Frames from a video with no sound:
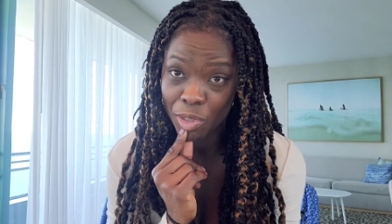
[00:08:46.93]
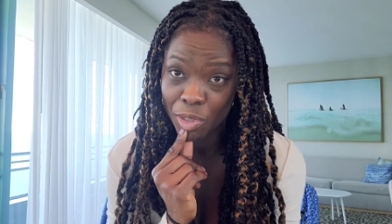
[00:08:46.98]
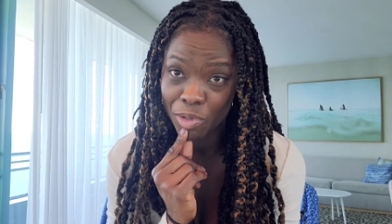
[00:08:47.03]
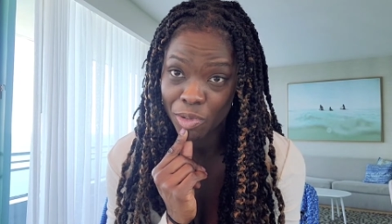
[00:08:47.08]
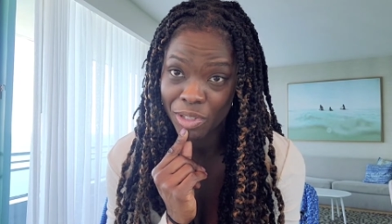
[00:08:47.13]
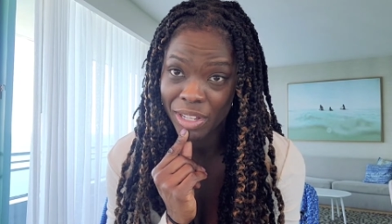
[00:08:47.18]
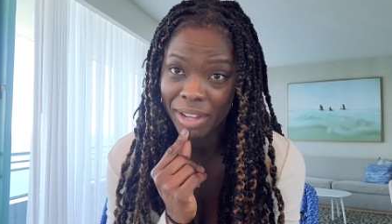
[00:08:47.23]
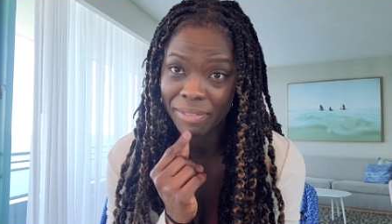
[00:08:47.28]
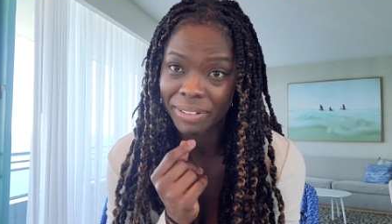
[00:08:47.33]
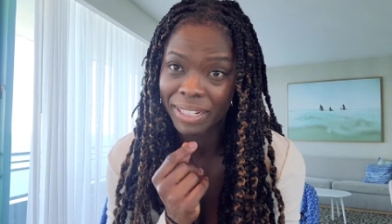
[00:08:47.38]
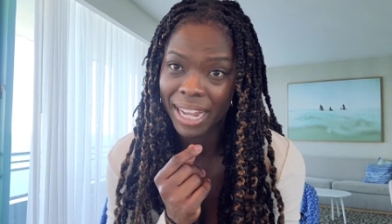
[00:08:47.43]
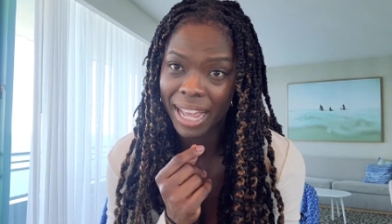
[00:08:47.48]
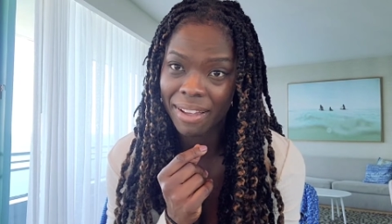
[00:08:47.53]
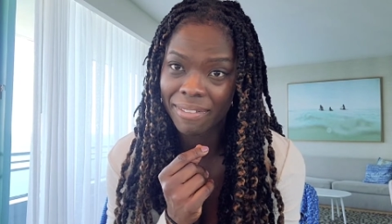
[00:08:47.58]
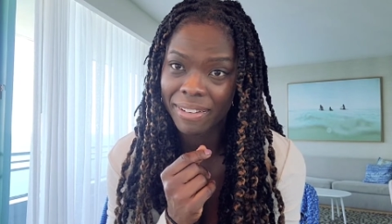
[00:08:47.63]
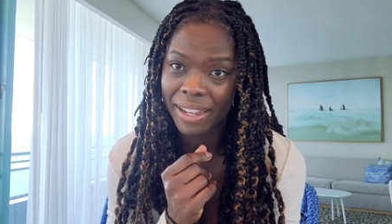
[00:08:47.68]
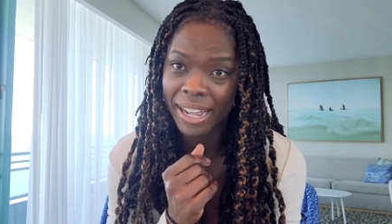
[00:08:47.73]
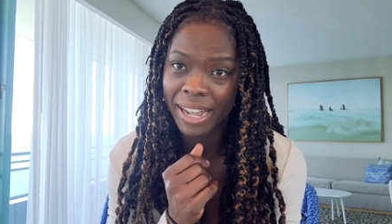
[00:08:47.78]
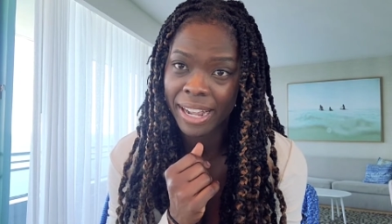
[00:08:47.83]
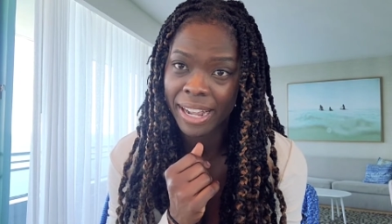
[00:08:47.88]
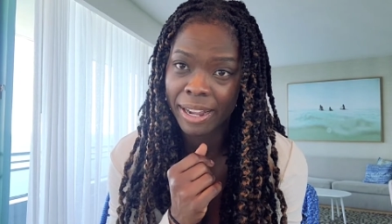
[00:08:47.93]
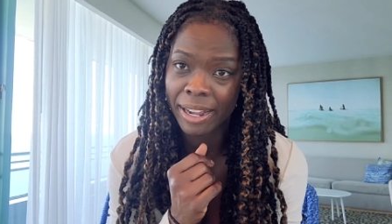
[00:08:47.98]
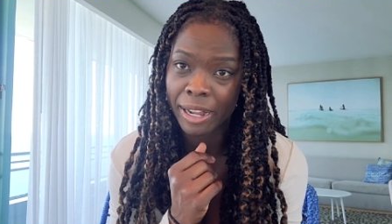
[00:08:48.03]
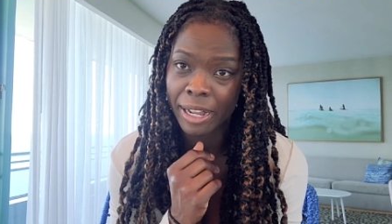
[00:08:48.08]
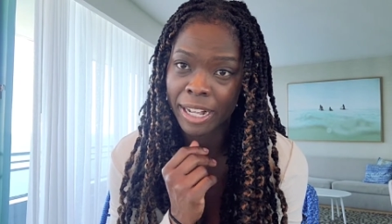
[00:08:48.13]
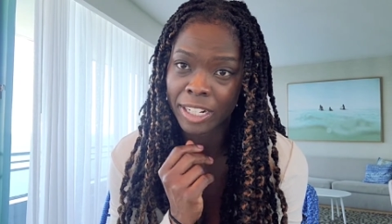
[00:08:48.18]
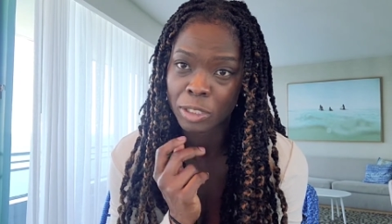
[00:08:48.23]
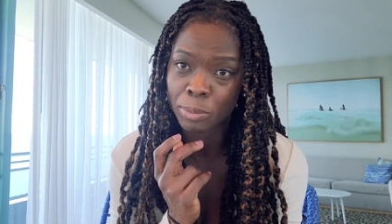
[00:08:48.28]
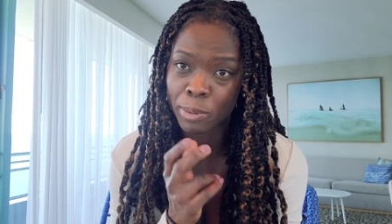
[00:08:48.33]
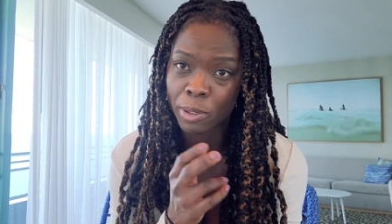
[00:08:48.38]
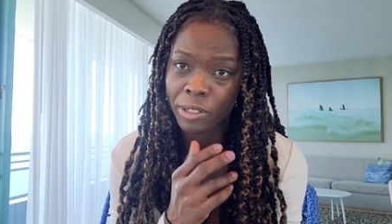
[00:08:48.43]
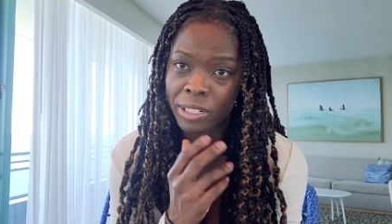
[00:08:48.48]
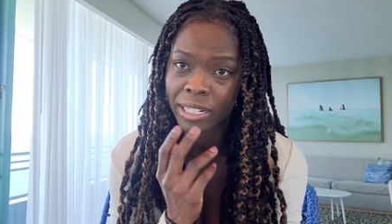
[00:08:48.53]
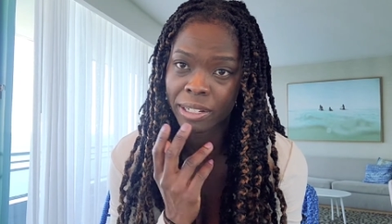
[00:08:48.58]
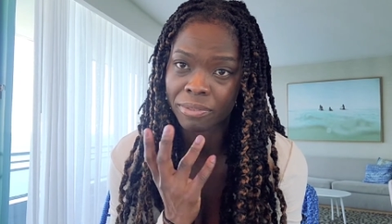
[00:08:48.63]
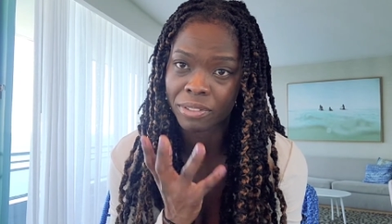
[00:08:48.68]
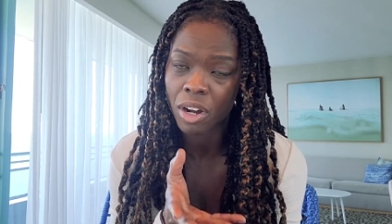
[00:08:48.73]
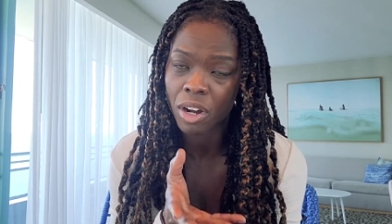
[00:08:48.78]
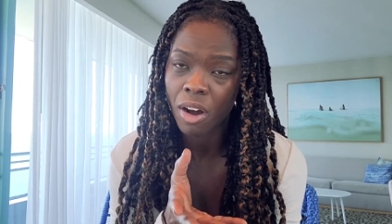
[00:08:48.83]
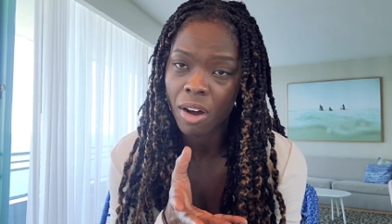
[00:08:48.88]
to definitely have an
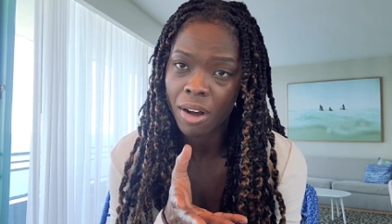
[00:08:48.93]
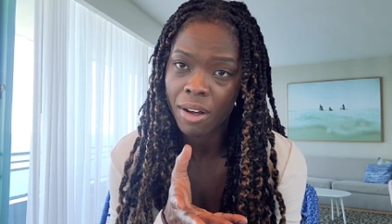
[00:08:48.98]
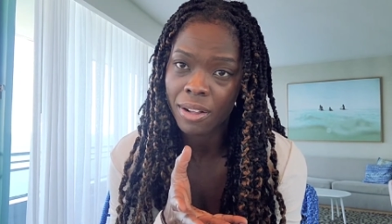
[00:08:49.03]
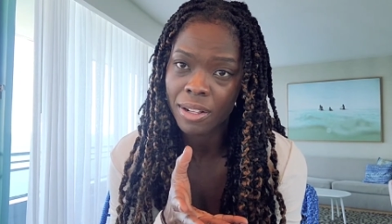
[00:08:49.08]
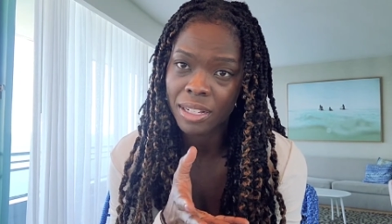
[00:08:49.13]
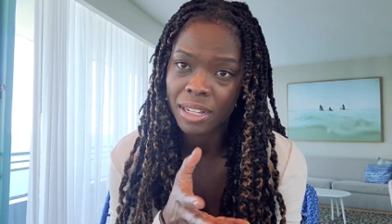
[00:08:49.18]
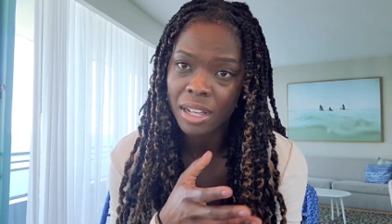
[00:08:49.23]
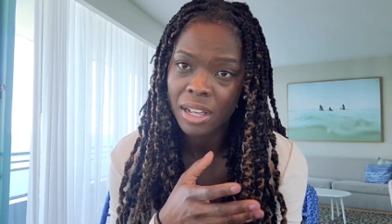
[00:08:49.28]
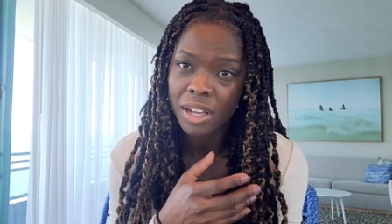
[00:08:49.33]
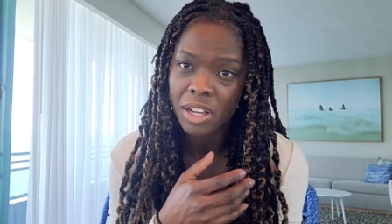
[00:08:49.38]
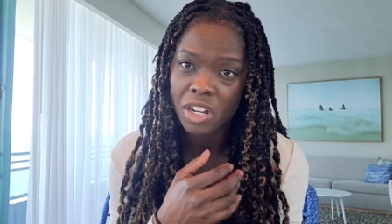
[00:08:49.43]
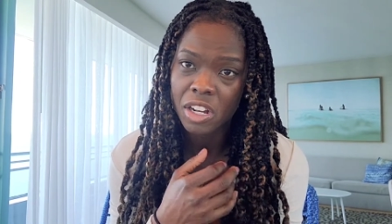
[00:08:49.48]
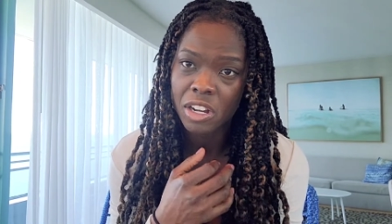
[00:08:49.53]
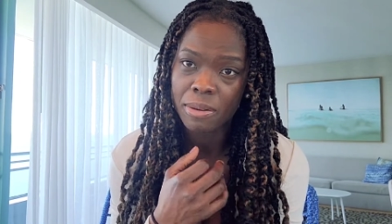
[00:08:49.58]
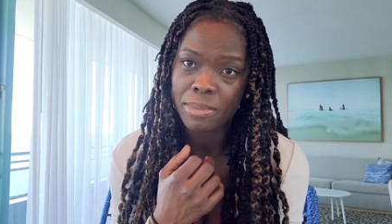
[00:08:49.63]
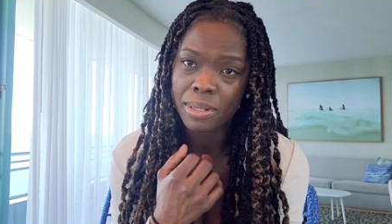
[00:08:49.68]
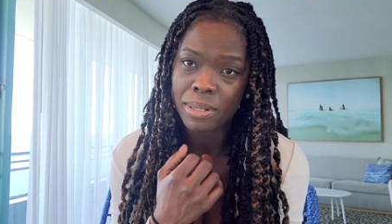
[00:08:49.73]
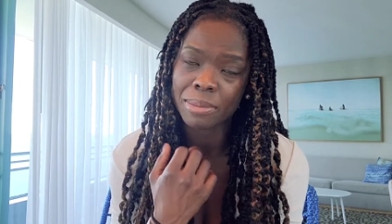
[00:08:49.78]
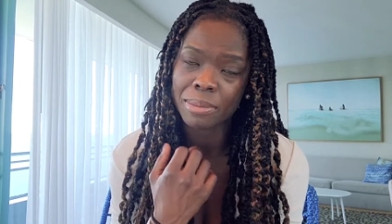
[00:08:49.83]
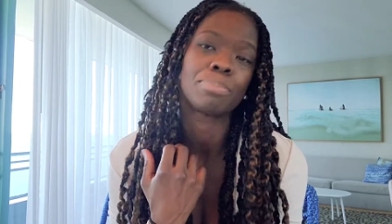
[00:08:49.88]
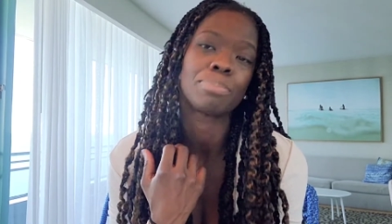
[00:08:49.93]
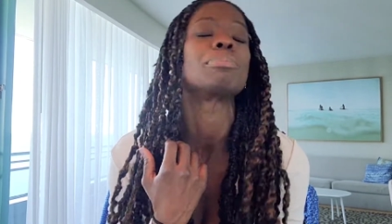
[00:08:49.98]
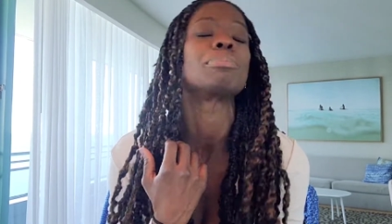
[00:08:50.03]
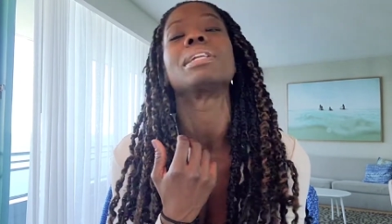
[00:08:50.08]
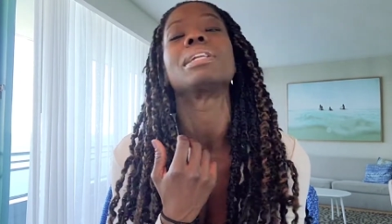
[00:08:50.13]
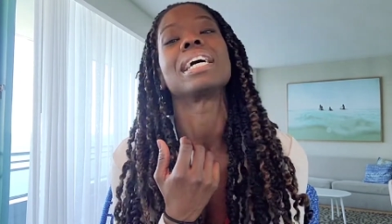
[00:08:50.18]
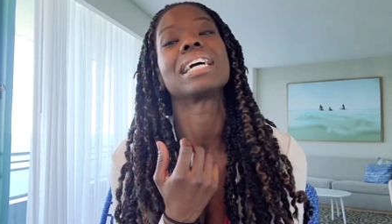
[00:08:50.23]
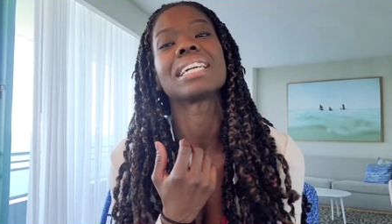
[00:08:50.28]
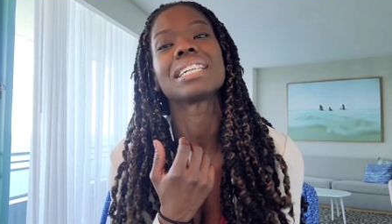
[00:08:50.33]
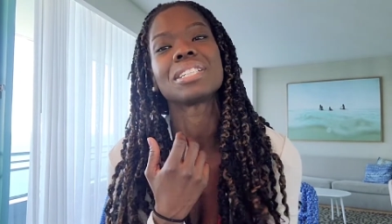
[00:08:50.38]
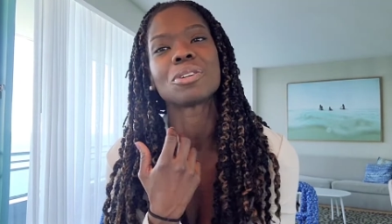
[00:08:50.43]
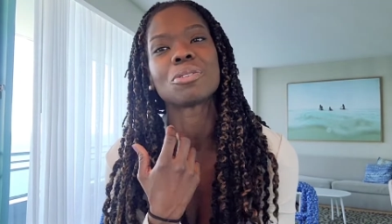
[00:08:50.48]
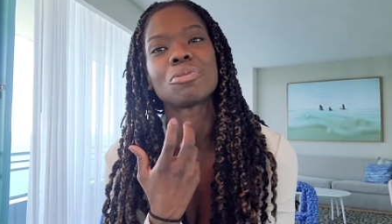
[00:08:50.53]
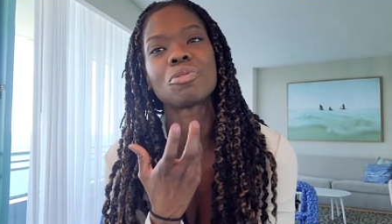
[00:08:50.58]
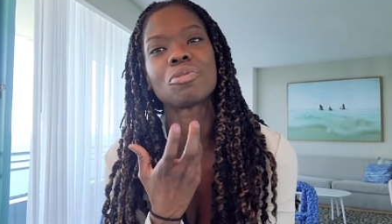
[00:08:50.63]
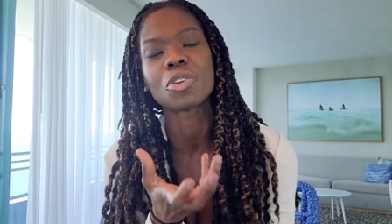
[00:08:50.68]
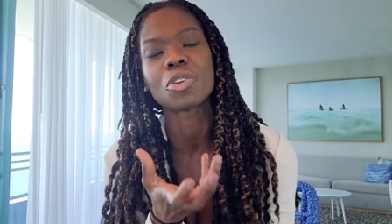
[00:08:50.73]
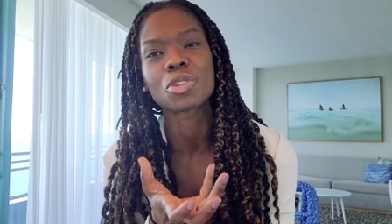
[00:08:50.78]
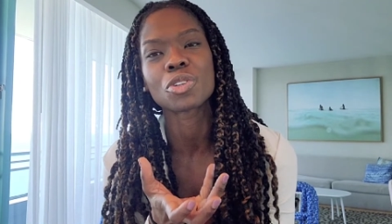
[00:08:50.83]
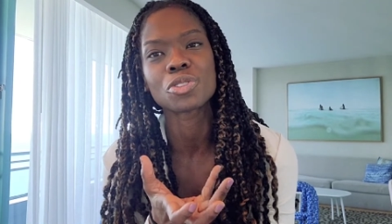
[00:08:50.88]
explorative call, come up like, you know,
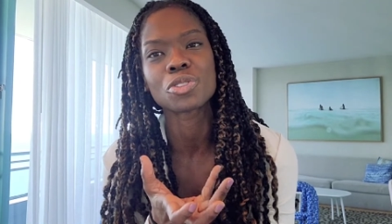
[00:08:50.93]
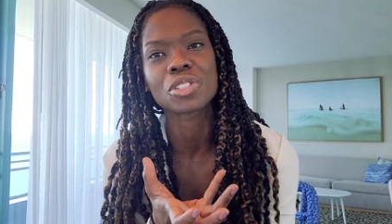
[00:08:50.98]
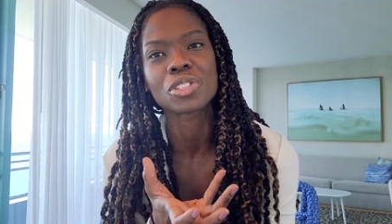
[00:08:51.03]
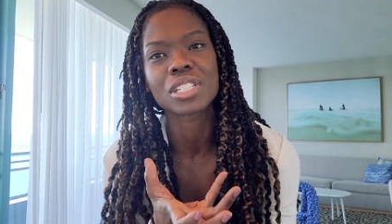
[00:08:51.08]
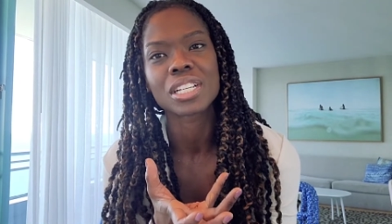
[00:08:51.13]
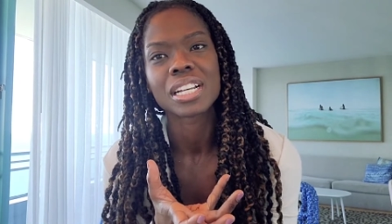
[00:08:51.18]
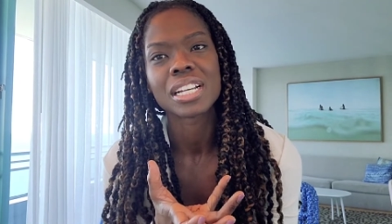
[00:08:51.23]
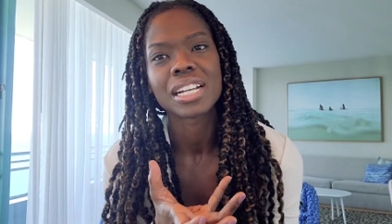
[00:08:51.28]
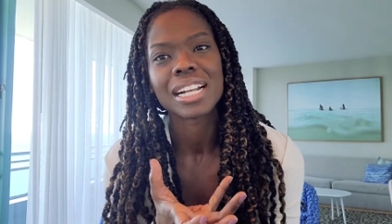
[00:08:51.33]
photos.